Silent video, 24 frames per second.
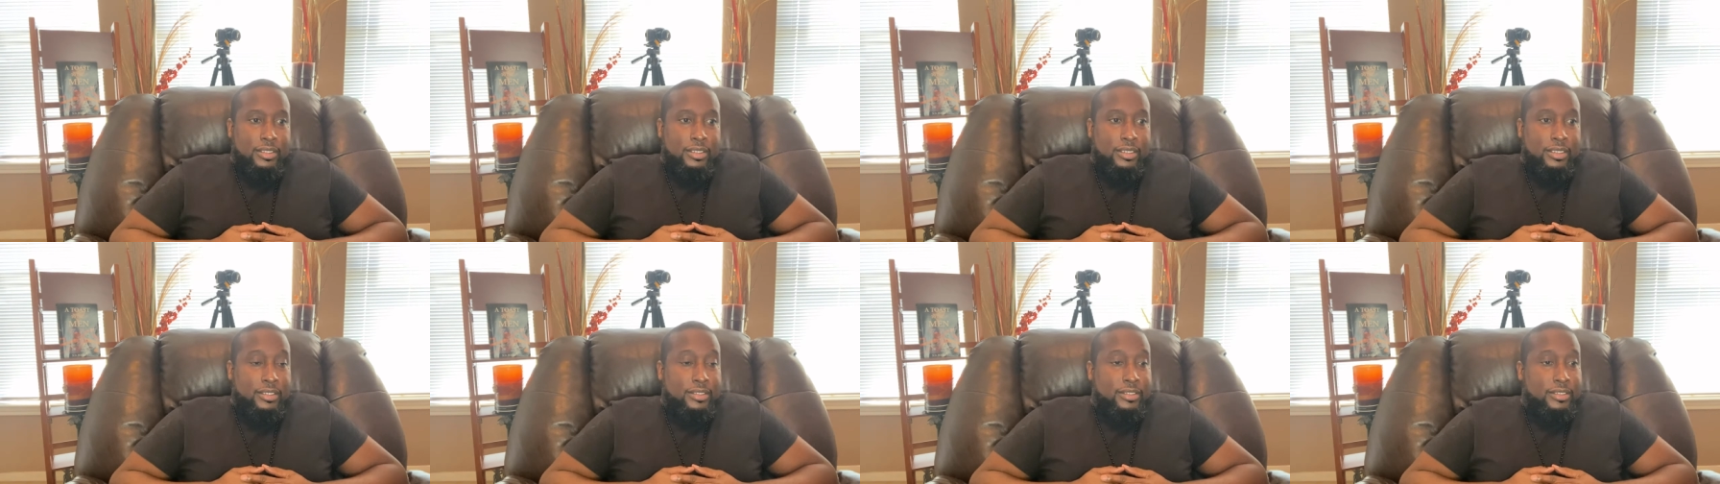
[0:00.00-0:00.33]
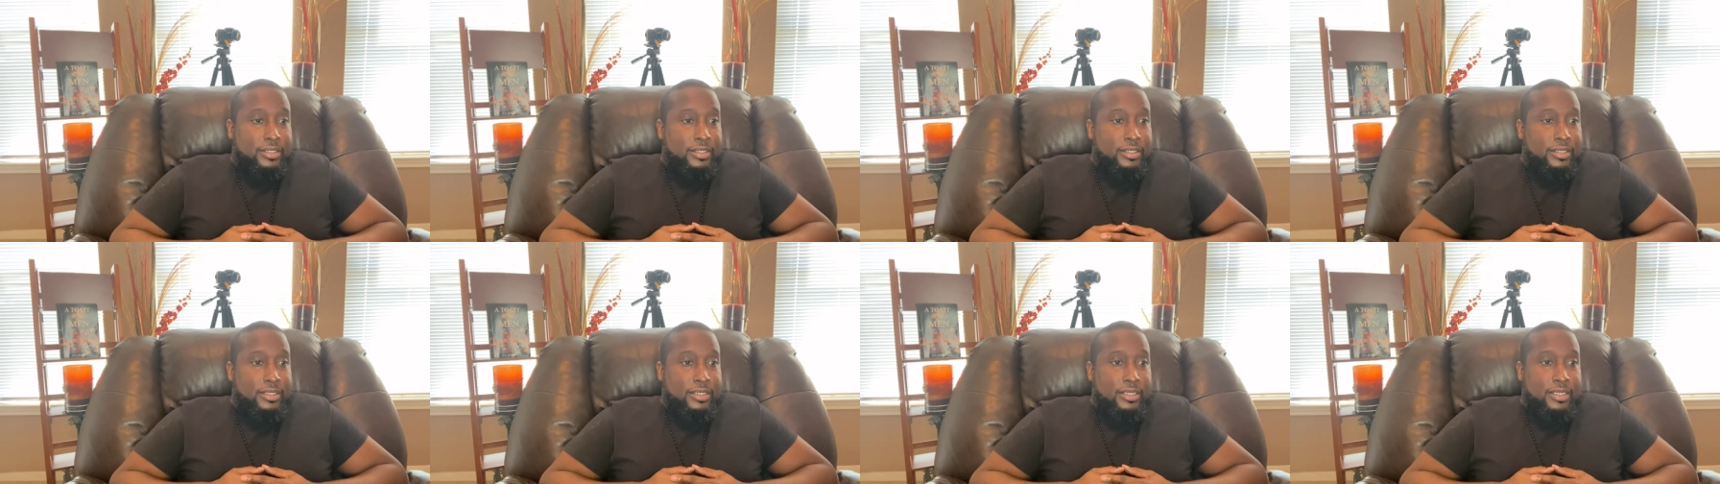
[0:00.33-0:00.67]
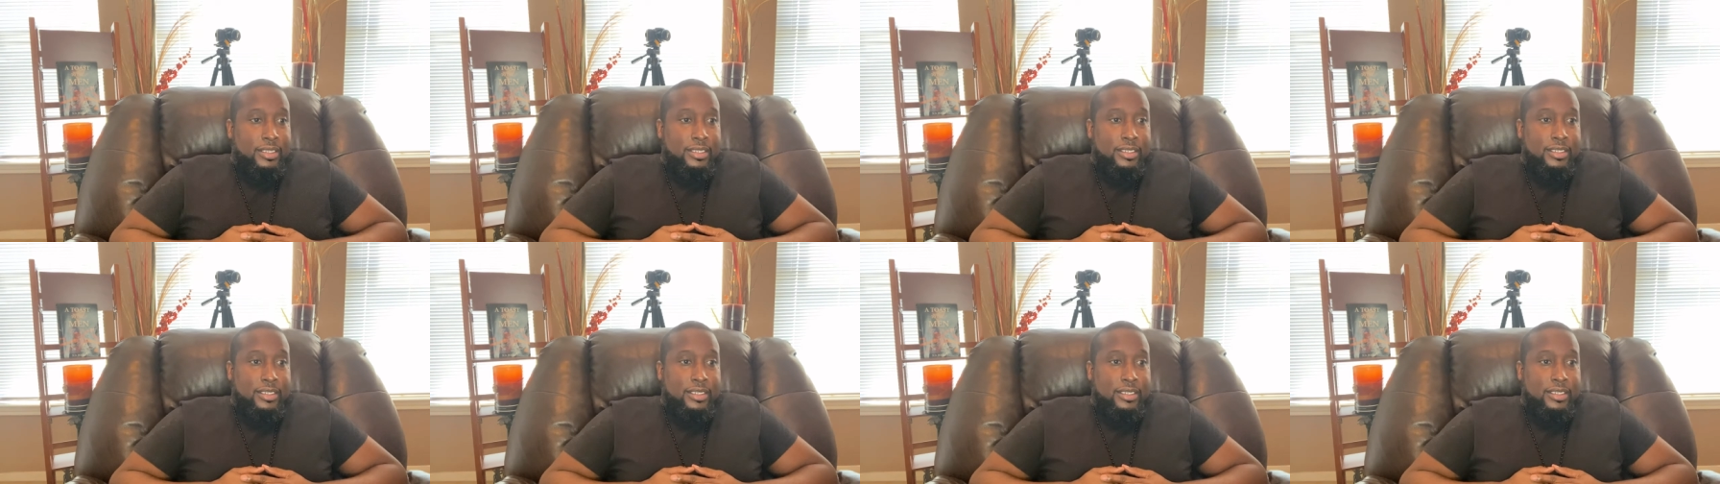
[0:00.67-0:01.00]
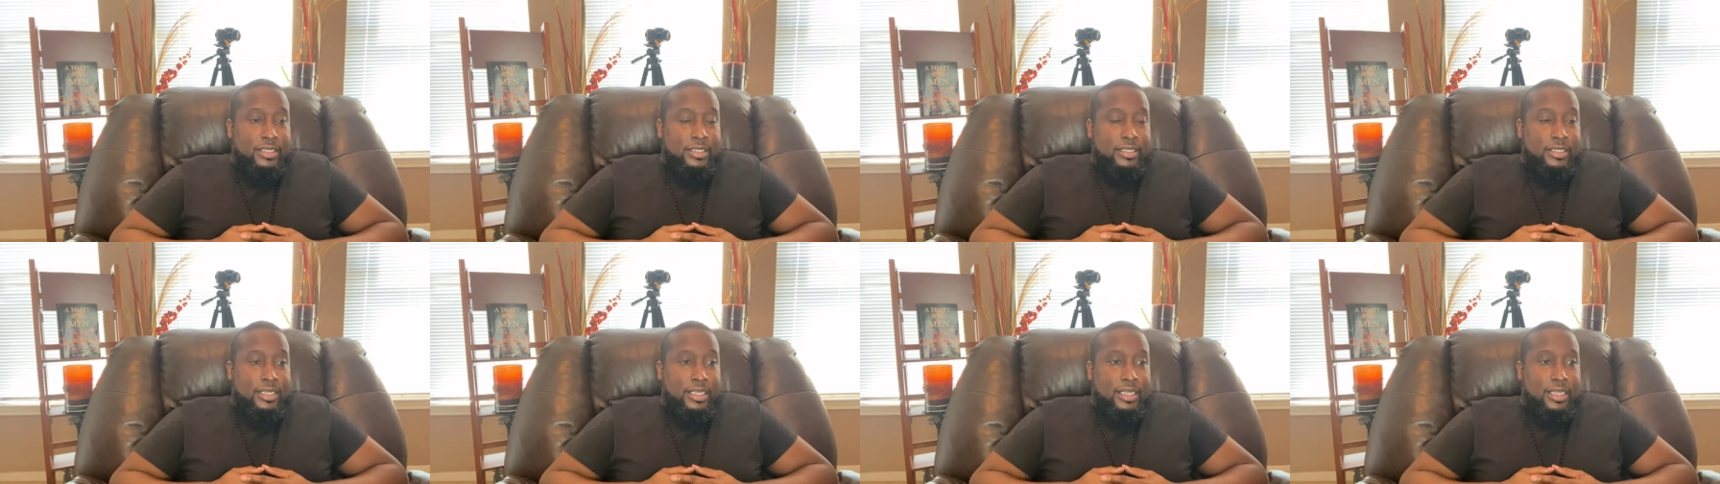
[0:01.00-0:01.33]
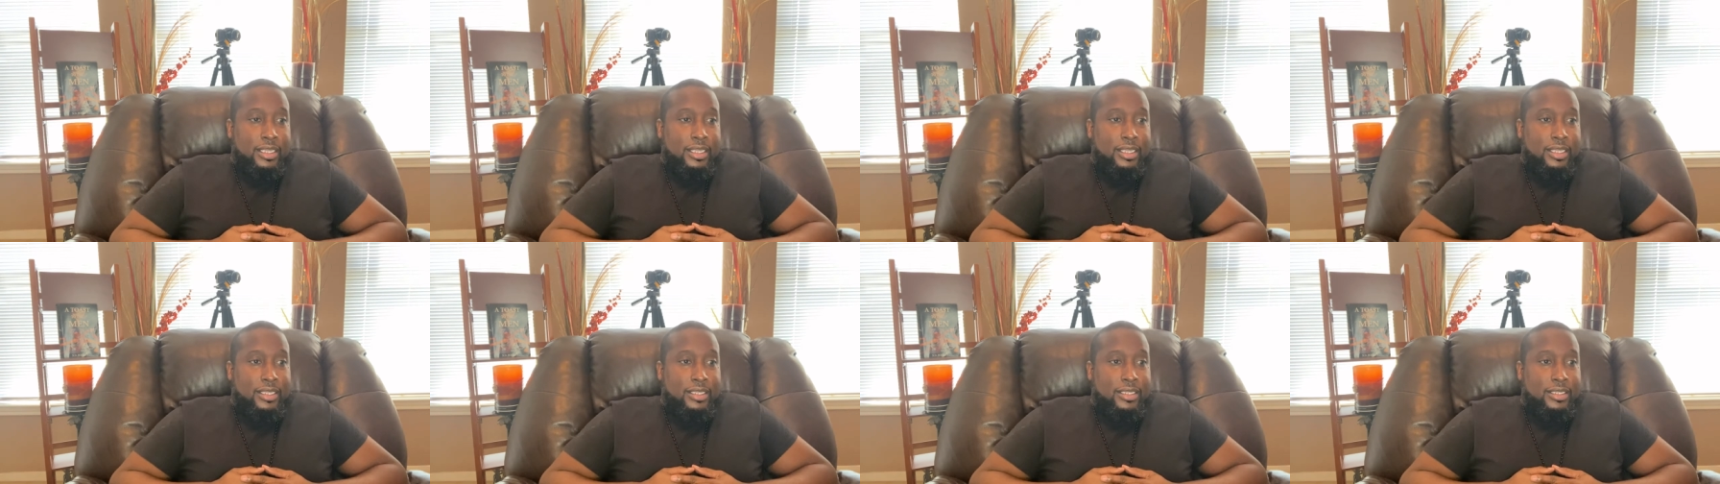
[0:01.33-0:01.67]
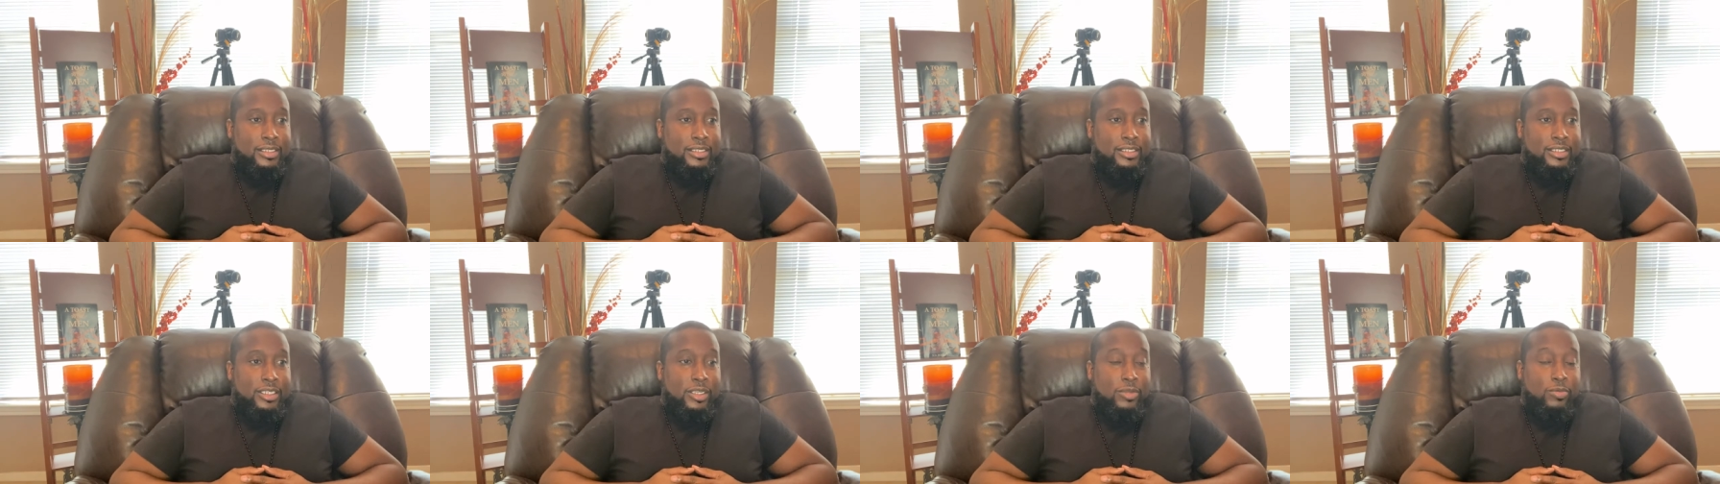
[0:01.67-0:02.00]
Listen,
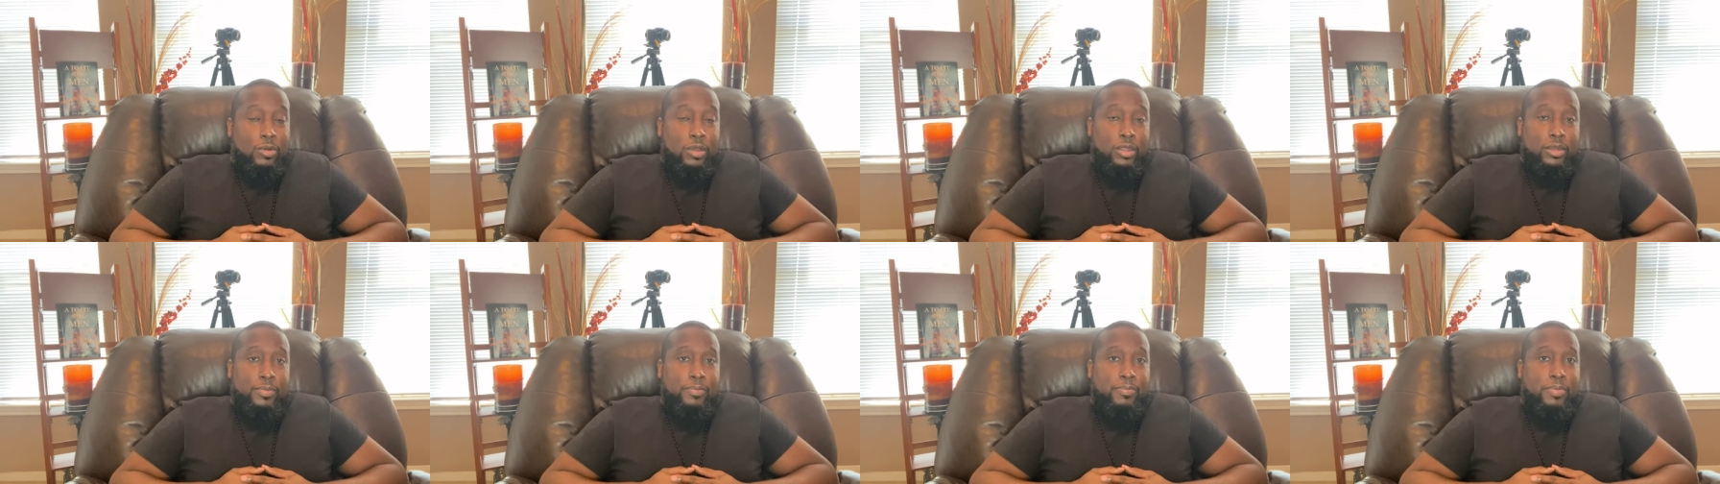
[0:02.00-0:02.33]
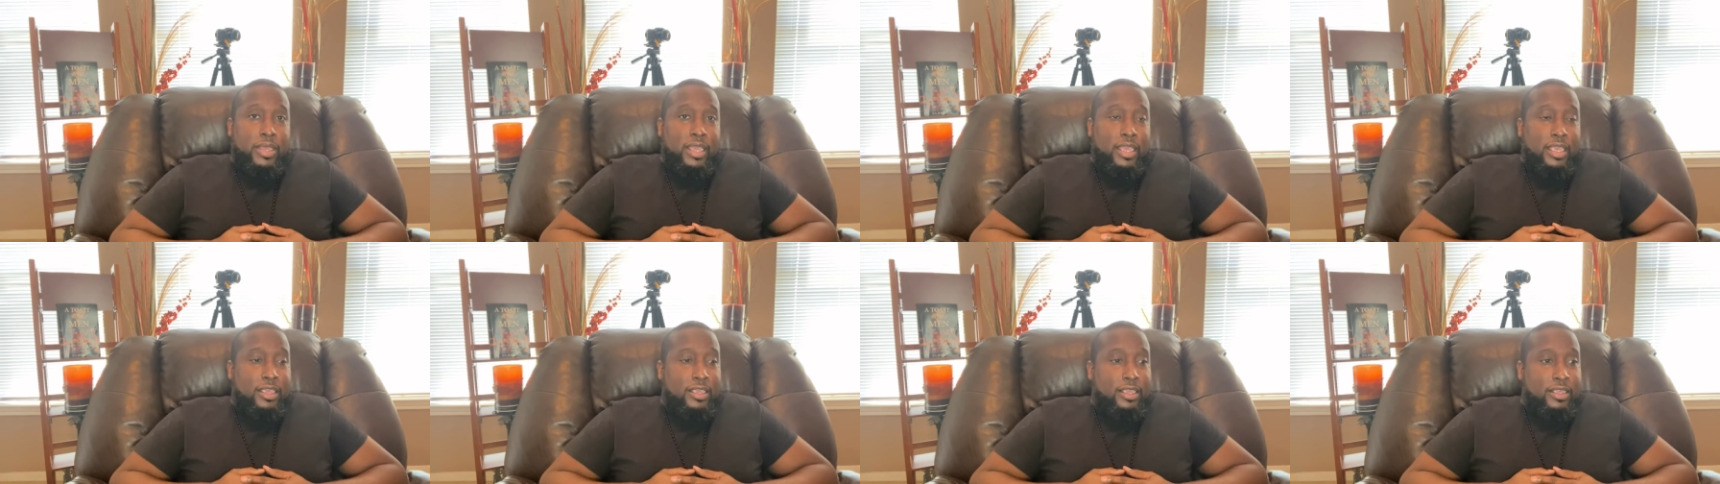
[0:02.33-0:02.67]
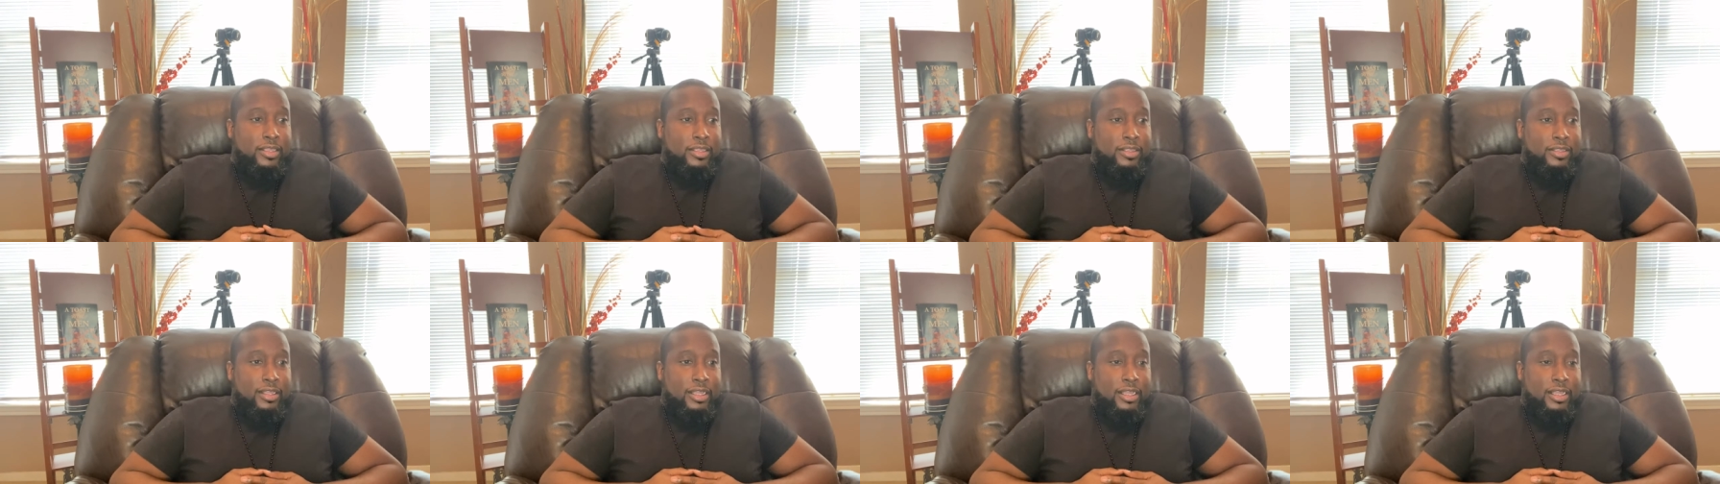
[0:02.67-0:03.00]
she wanted to pay